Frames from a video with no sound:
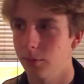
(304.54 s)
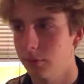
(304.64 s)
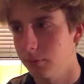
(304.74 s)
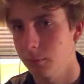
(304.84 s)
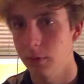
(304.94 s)

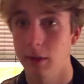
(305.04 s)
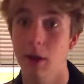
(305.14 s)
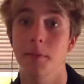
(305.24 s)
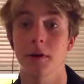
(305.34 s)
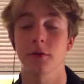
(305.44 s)
was really
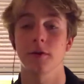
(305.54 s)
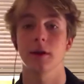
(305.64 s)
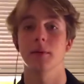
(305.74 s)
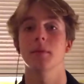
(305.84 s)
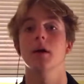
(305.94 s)
not punishing
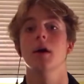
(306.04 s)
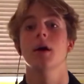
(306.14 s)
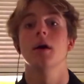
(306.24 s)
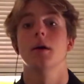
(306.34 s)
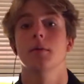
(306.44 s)
him.
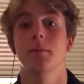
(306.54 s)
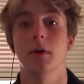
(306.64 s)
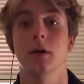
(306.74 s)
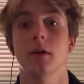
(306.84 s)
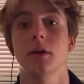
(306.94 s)

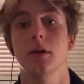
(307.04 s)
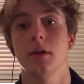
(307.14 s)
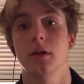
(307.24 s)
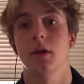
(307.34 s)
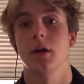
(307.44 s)
But
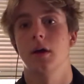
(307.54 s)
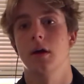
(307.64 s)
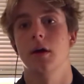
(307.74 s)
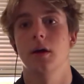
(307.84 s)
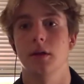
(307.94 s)

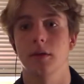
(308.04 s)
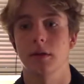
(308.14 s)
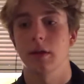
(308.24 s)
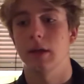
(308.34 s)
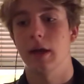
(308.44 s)

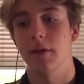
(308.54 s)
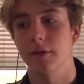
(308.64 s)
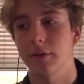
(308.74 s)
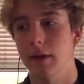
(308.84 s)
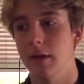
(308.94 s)
he had
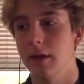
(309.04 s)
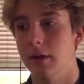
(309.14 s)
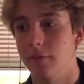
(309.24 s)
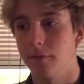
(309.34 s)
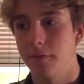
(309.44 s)
this idea and he
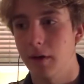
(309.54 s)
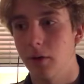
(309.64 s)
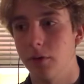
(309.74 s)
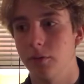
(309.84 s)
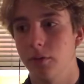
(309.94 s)
fell
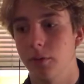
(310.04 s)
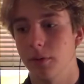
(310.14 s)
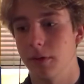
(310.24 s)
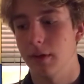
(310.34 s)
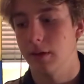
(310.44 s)
through
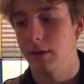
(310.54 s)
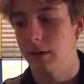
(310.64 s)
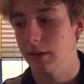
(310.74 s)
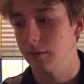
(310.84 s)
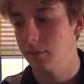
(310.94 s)
with it.
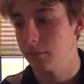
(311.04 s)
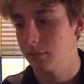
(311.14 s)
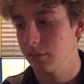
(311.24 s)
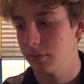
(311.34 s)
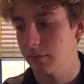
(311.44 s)
He
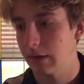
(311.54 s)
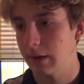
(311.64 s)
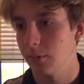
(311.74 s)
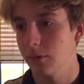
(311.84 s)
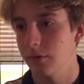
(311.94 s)
said
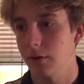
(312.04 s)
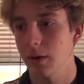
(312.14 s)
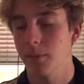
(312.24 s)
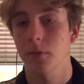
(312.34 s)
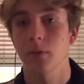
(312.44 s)
he would
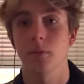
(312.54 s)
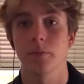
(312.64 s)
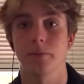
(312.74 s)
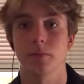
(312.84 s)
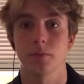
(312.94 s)
stop
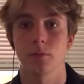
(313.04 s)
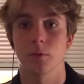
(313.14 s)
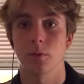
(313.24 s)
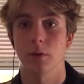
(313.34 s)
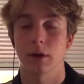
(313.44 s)

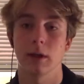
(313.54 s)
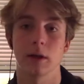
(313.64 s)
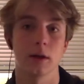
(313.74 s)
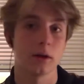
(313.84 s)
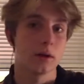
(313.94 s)

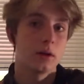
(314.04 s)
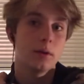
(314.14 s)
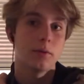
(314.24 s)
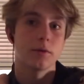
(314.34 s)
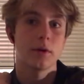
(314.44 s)
working. He
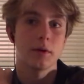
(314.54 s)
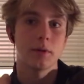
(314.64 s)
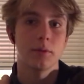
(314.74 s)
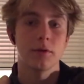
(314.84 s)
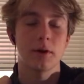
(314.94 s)
would
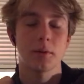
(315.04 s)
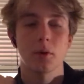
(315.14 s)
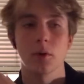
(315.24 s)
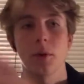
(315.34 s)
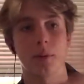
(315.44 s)
stop
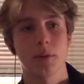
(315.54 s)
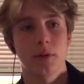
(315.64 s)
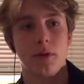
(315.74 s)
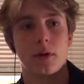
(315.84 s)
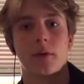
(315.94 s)
going away with
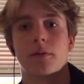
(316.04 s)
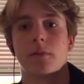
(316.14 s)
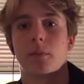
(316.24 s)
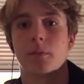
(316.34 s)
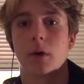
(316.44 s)

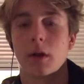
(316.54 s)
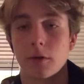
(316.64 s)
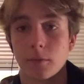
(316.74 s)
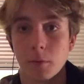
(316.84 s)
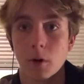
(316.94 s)
on
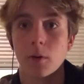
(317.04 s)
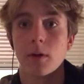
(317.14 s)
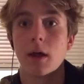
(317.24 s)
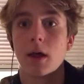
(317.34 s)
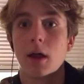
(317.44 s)
his boat
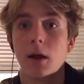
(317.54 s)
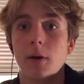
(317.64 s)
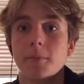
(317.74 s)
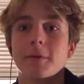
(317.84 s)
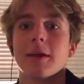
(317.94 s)

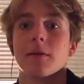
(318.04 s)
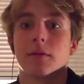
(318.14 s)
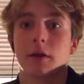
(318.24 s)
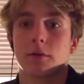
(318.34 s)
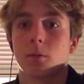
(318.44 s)
if
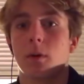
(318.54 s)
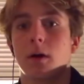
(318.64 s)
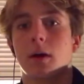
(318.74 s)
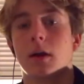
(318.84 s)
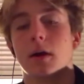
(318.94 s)
that's what